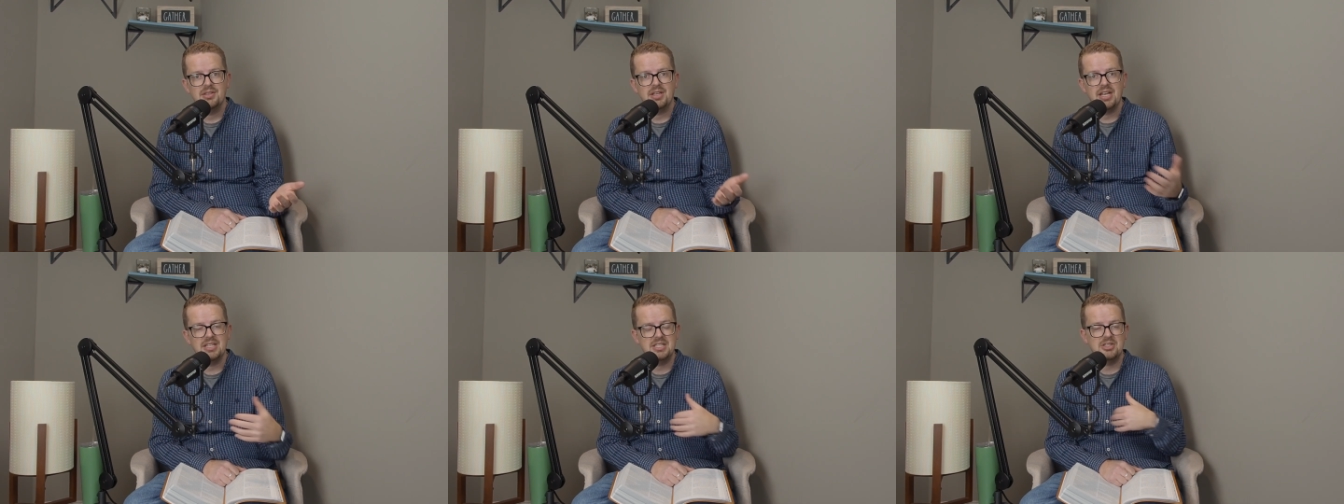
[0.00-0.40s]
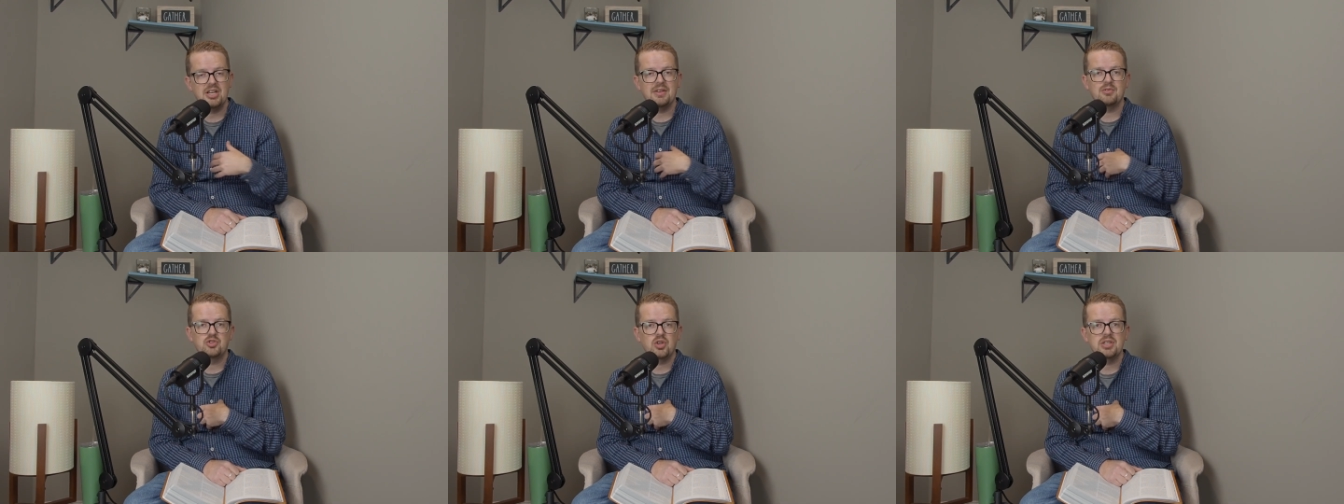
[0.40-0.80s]
instead
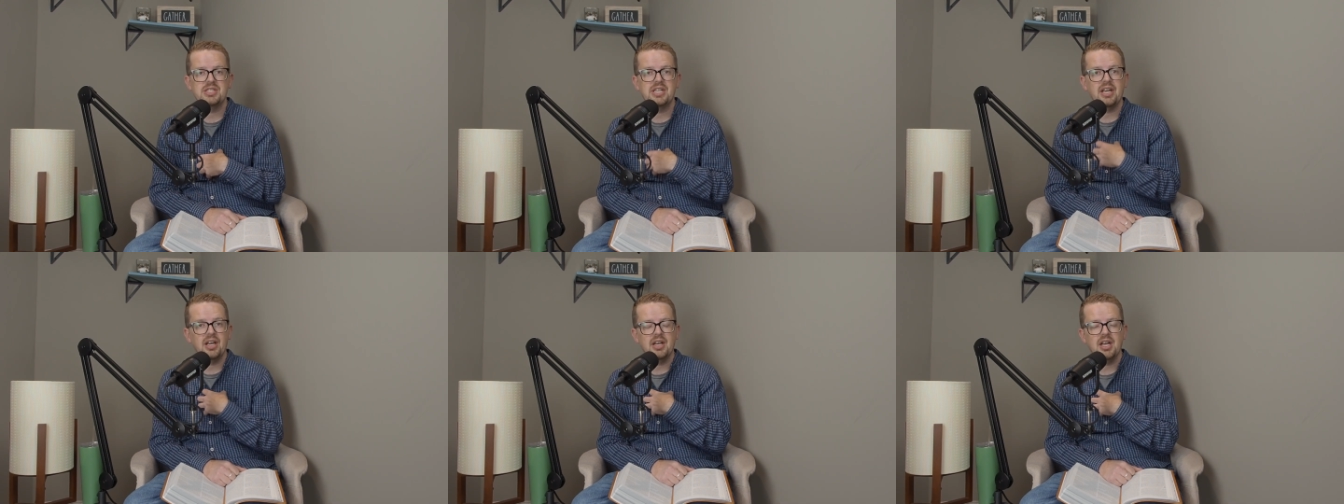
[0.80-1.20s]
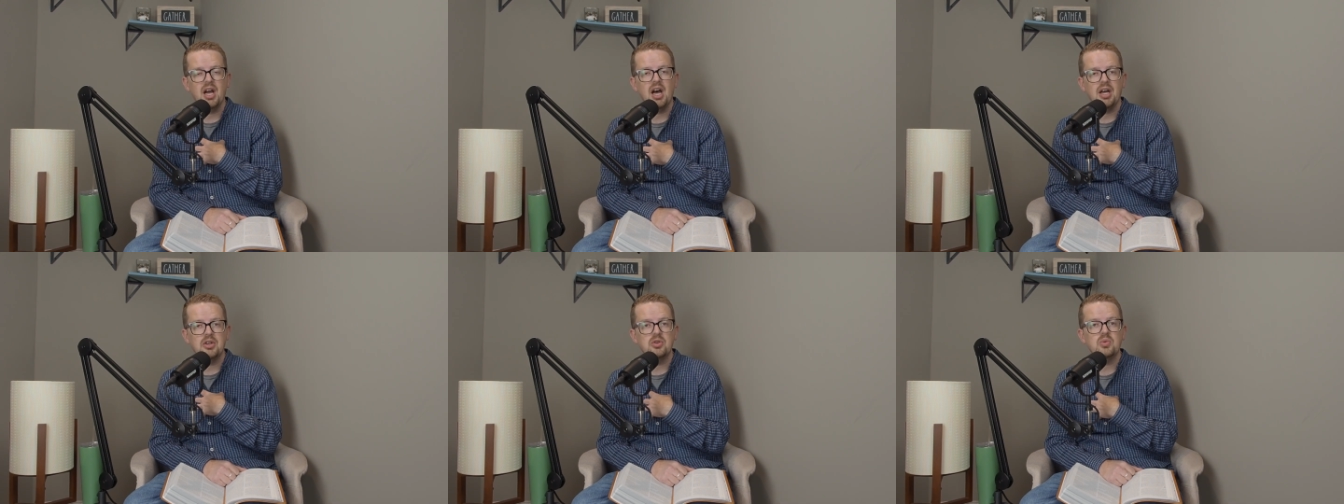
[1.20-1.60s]
of trusting a
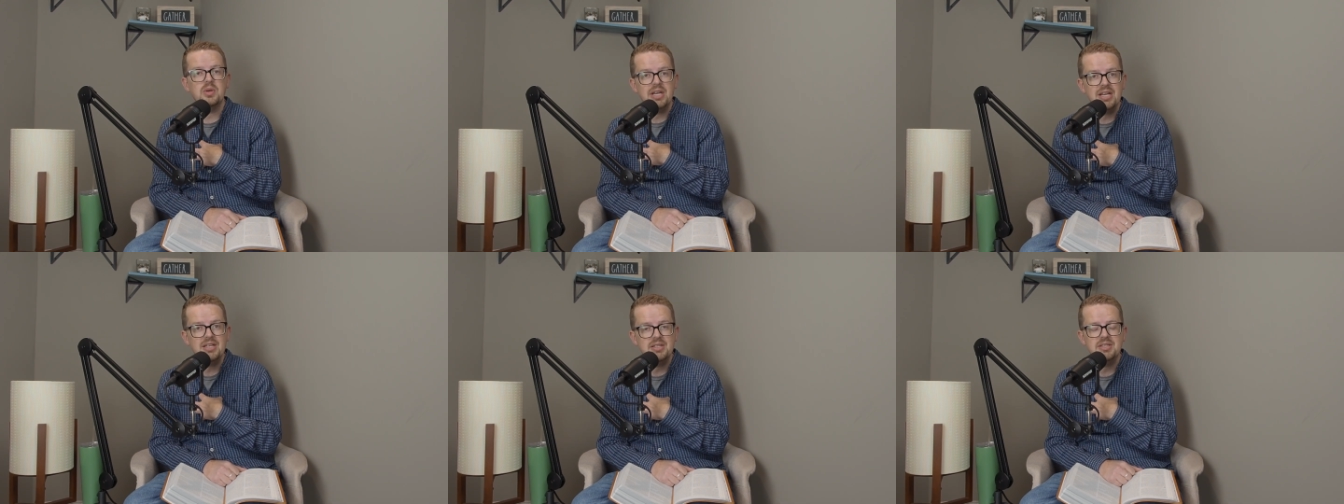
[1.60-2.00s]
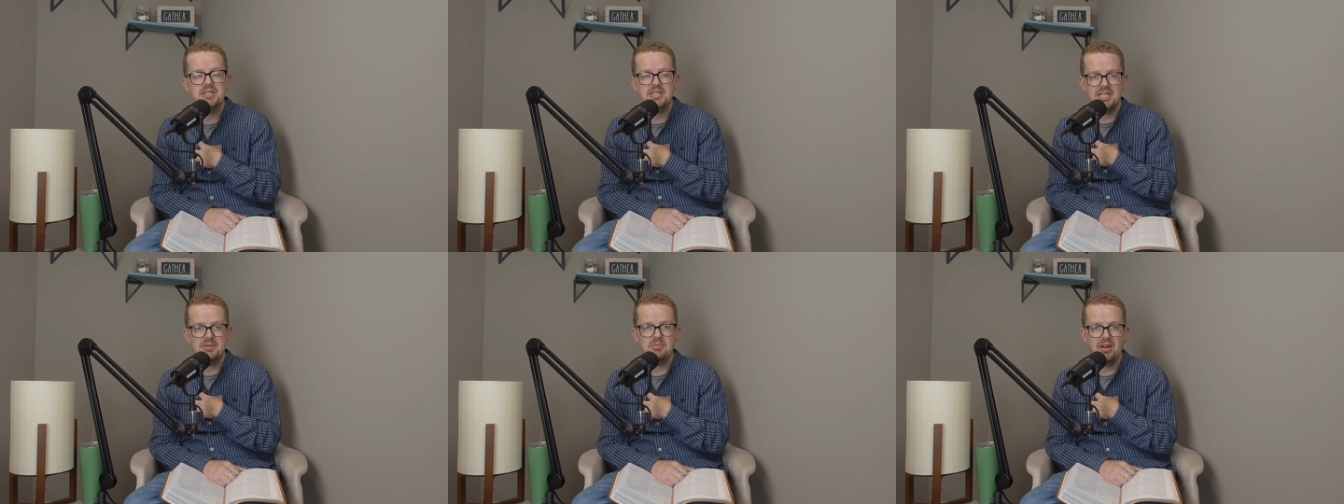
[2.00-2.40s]
God who
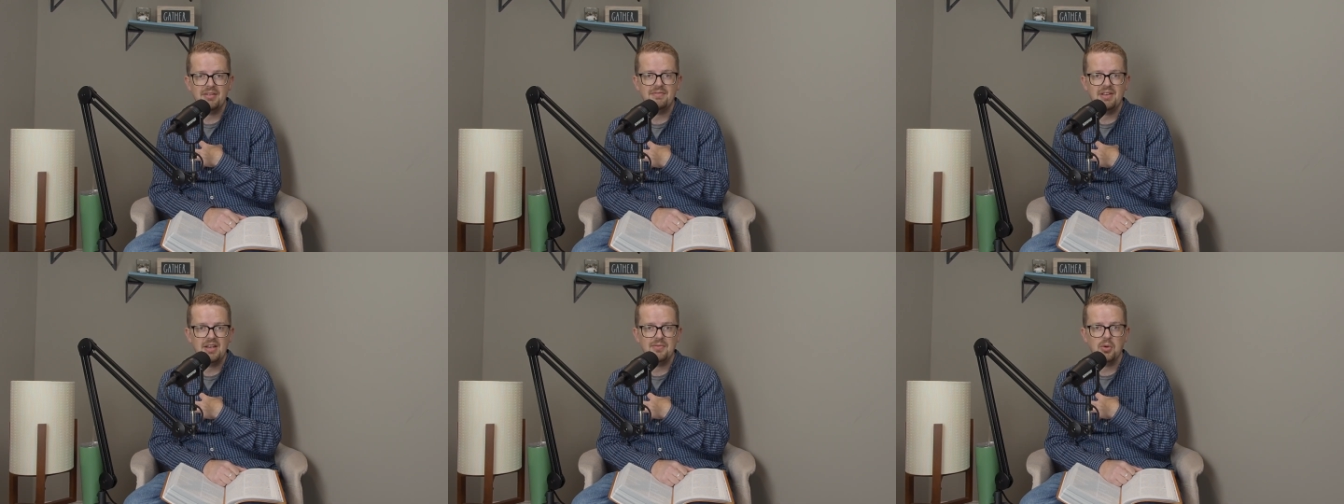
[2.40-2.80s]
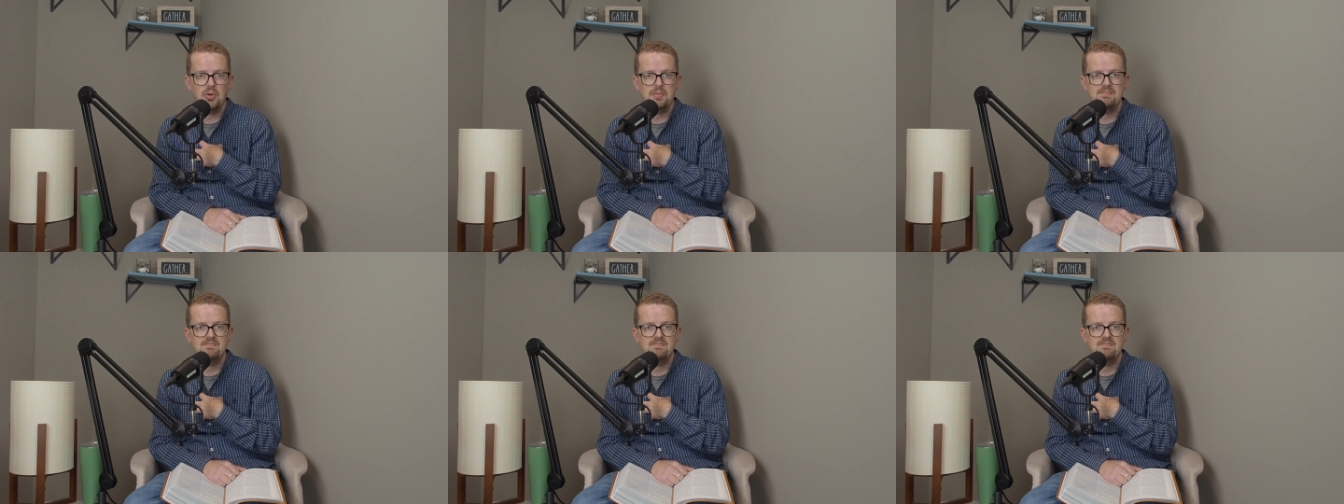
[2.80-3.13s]
is in my favor.